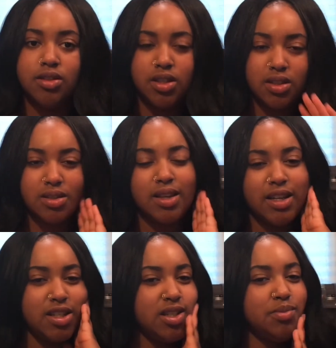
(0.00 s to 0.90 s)

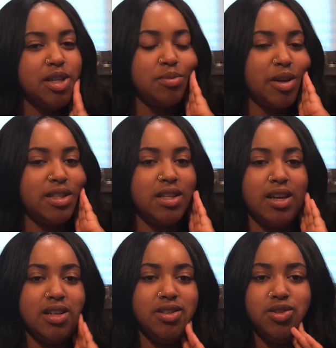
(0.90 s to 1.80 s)
just makes my
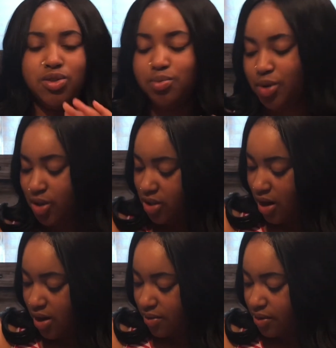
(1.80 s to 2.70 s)
skin super
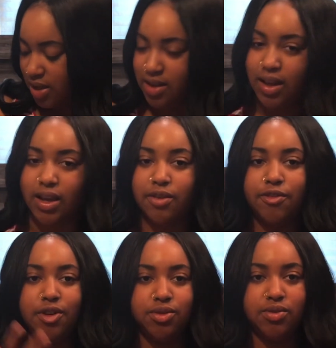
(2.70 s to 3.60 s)
soft and like it
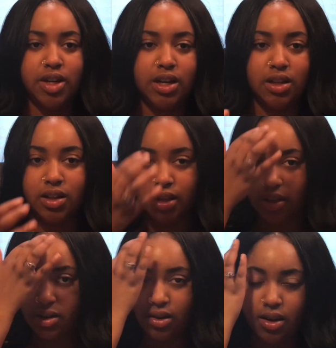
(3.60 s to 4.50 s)
feels very
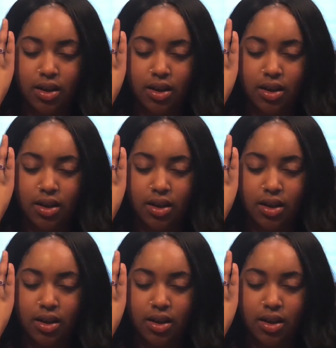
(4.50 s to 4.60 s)
clean.